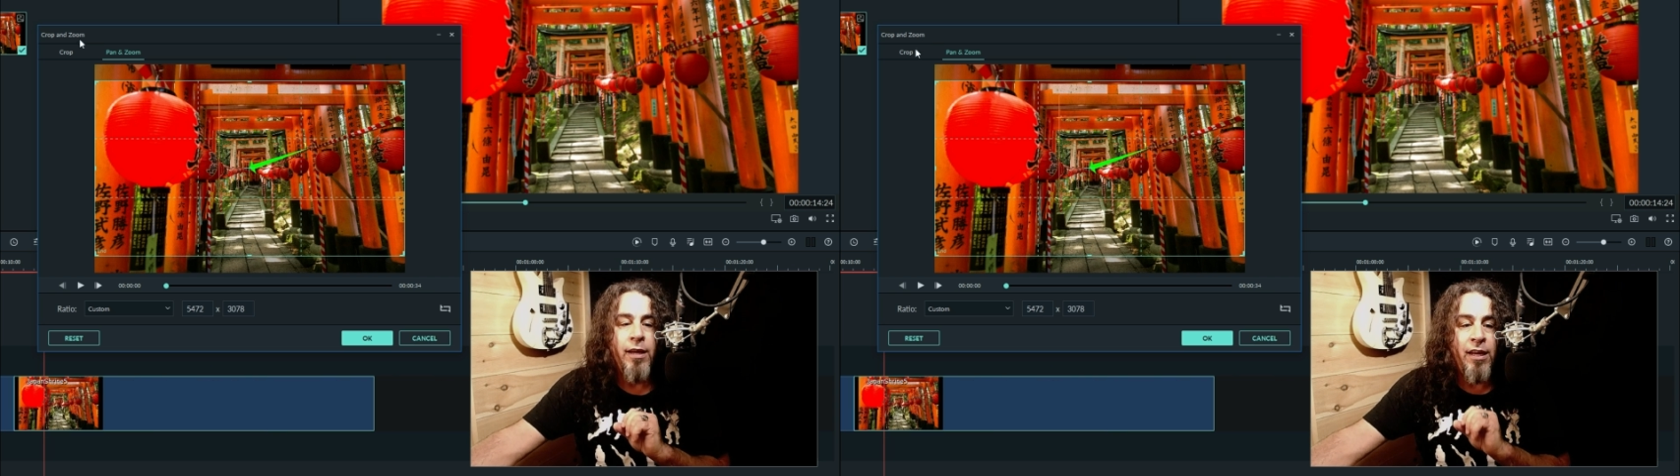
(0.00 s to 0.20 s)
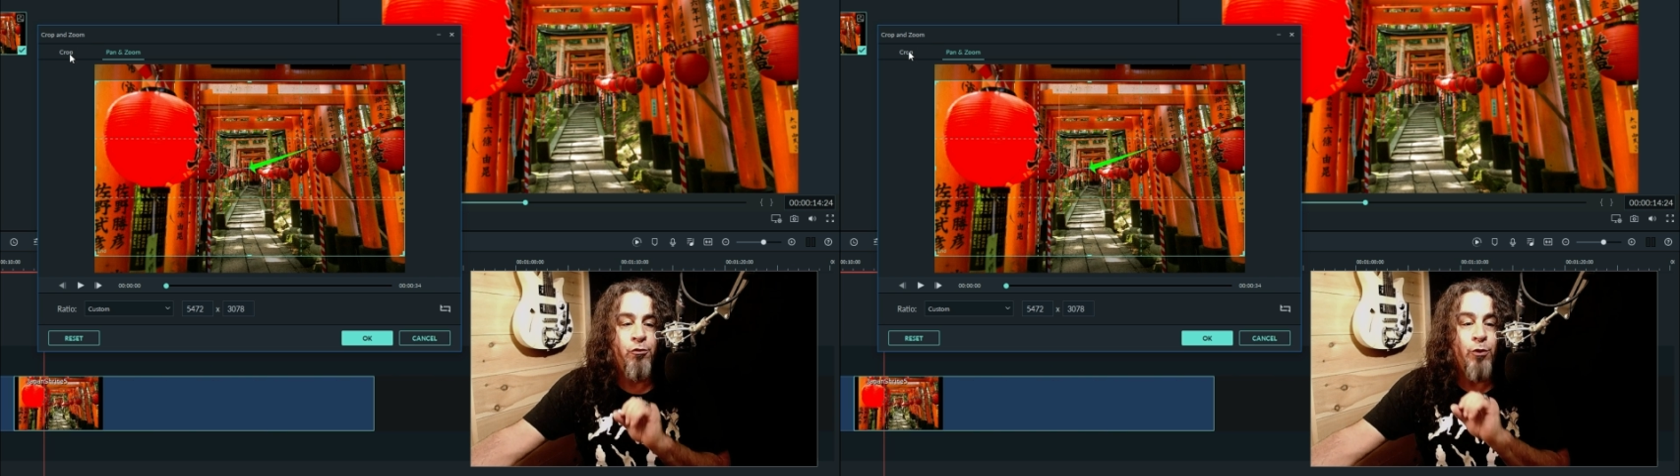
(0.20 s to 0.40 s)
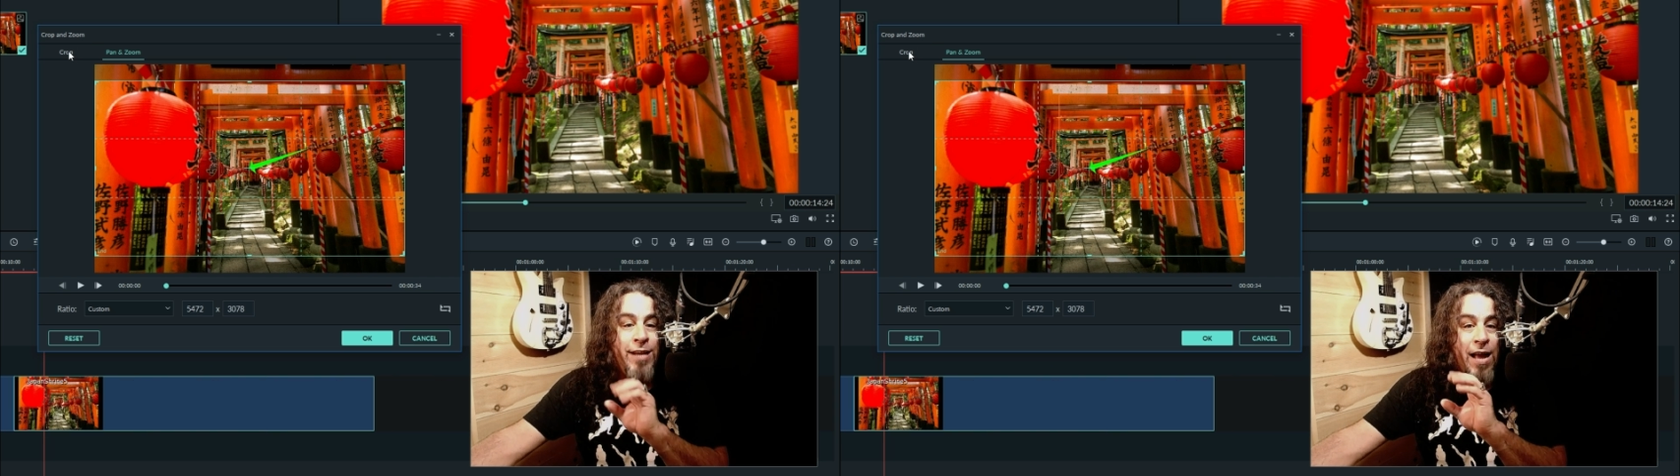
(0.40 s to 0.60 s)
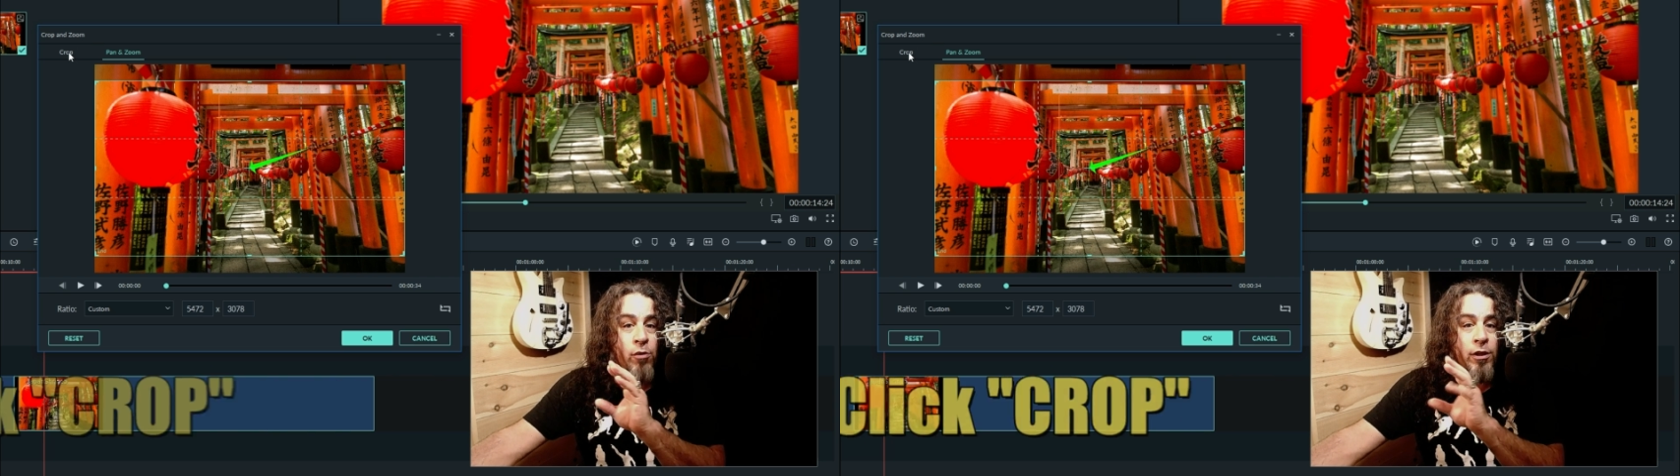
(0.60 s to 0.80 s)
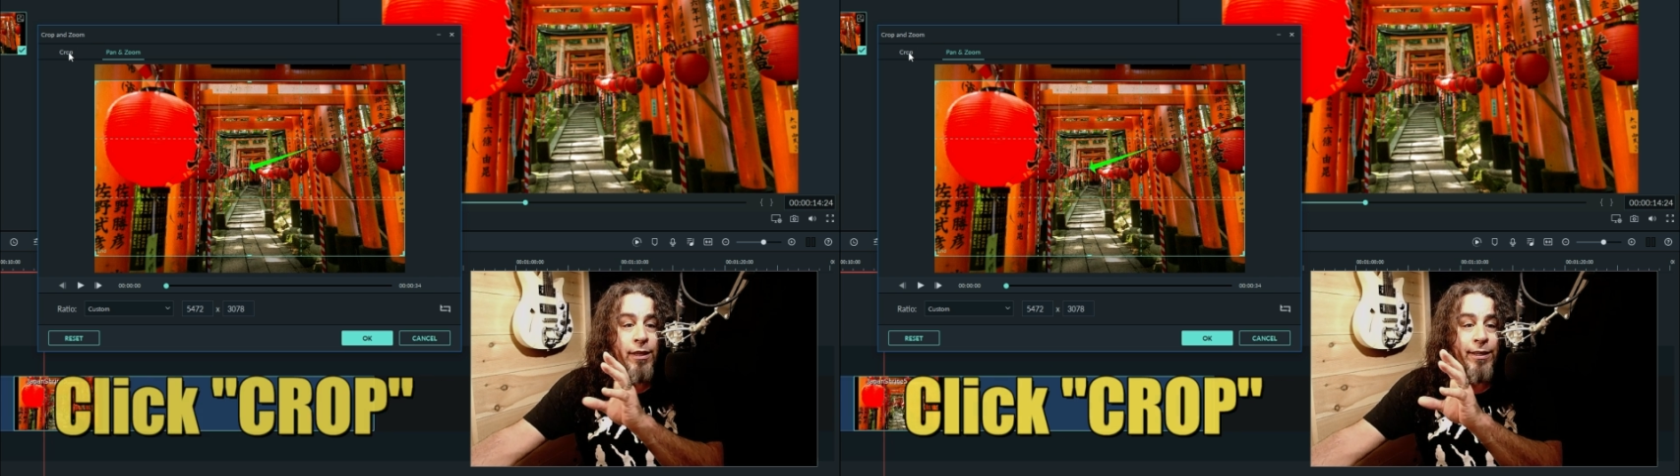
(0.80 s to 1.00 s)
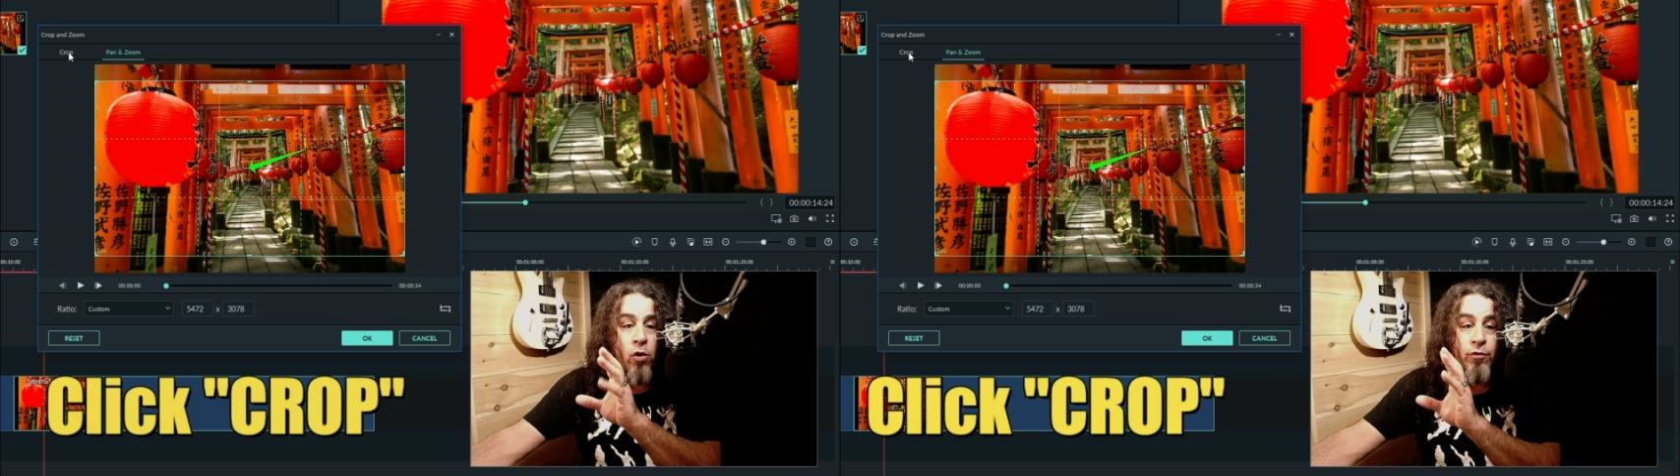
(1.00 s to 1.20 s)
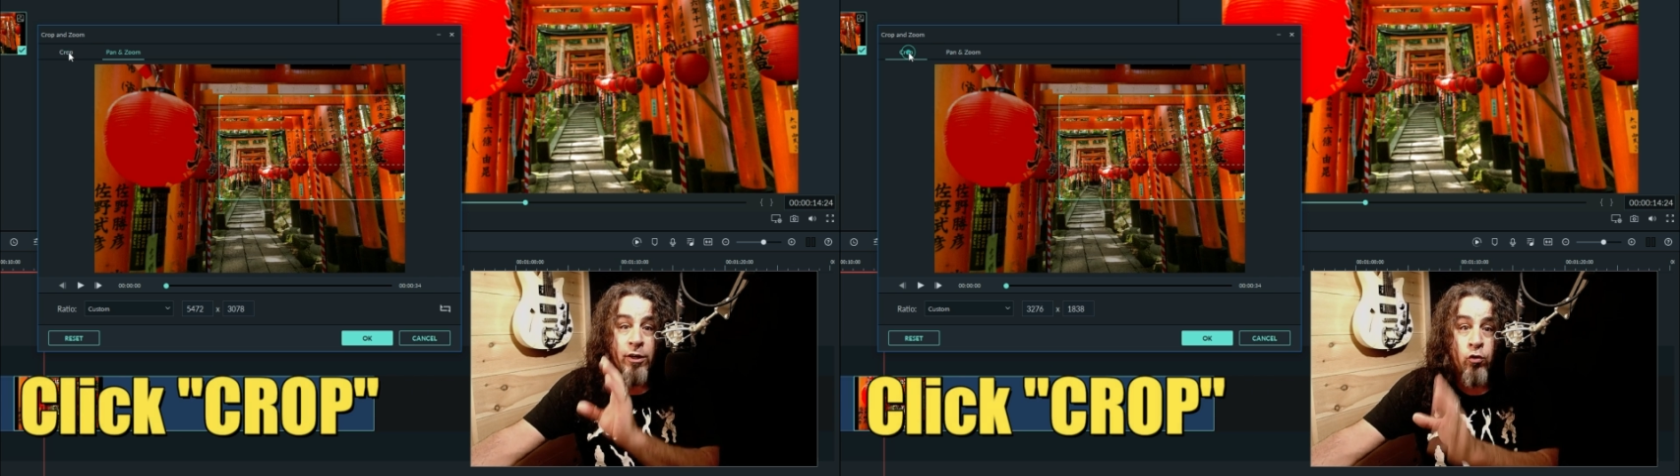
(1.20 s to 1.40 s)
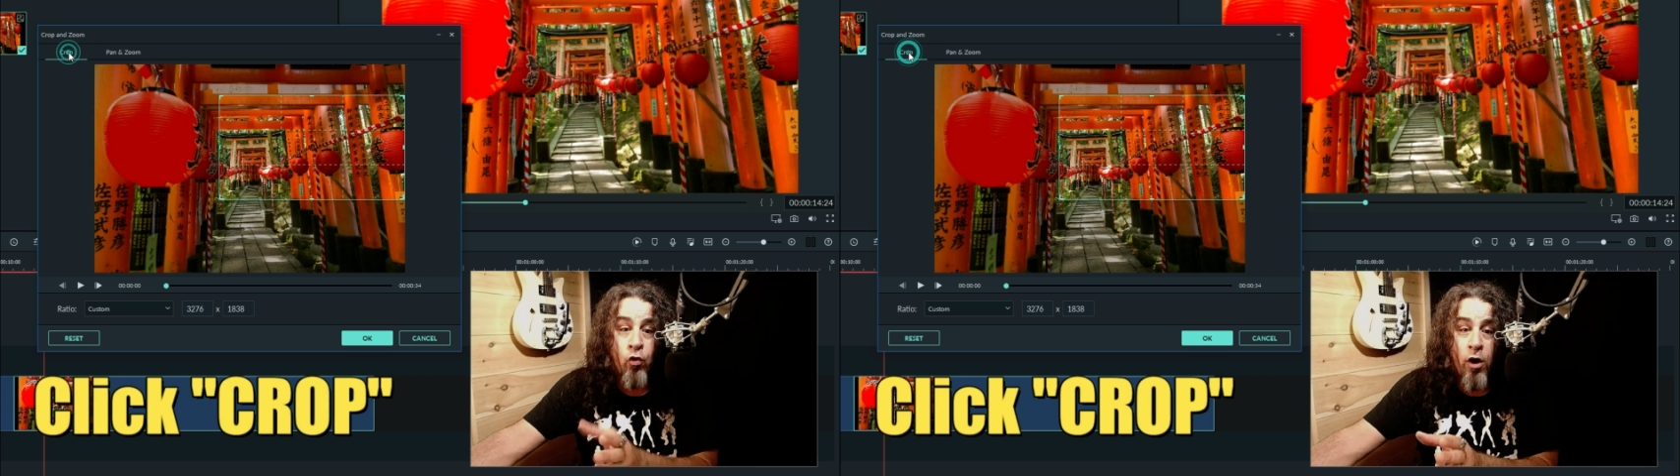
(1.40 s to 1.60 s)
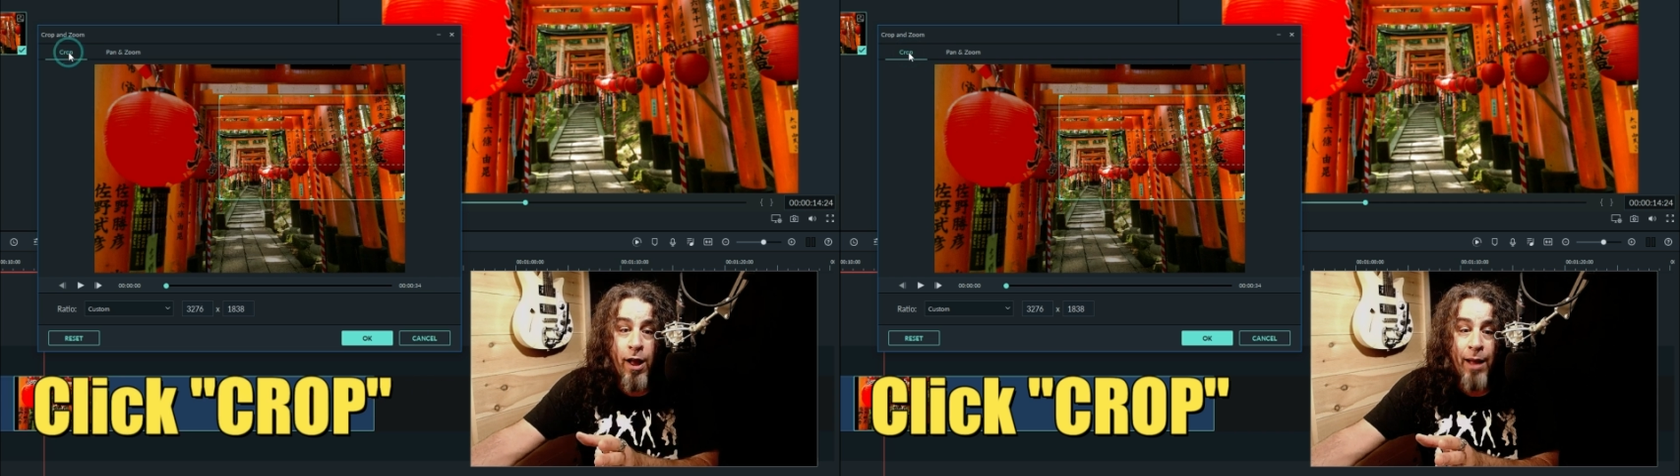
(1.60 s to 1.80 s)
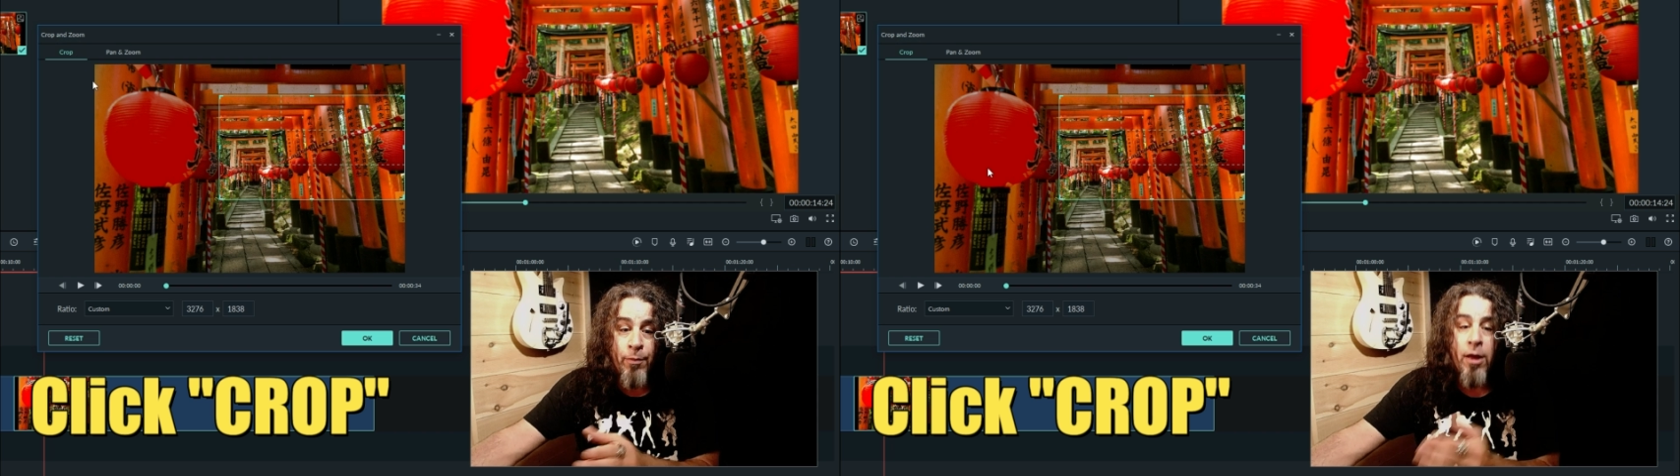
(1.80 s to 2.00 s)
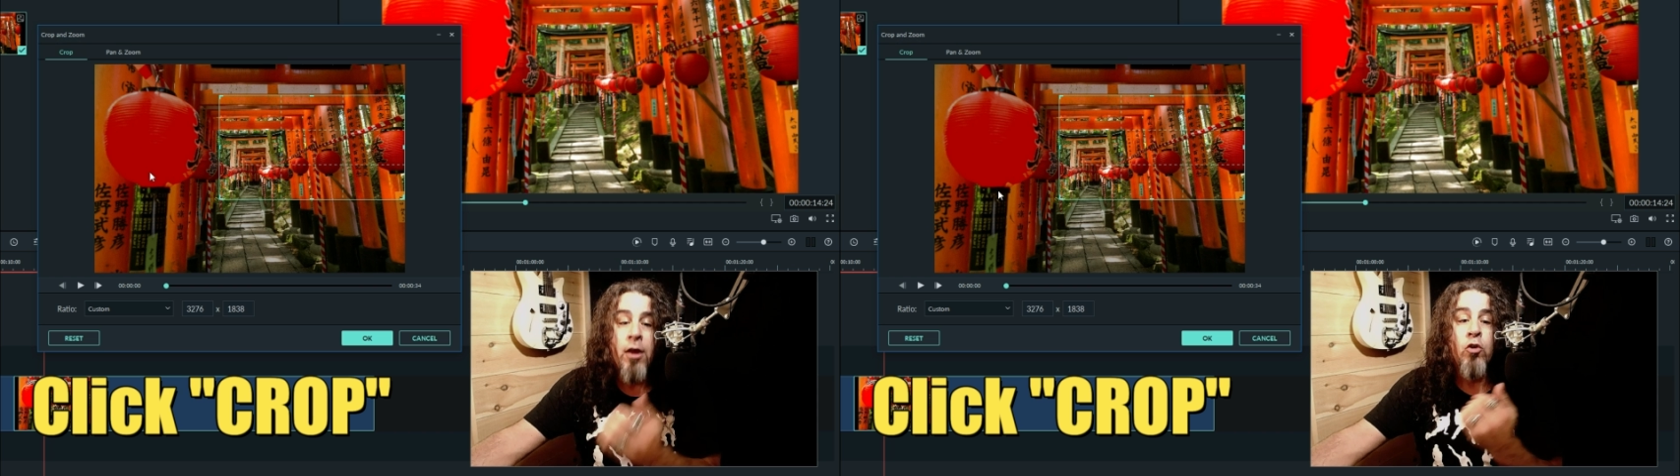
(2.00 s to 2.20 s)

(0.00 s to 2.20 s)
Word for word: If we now click over to crop,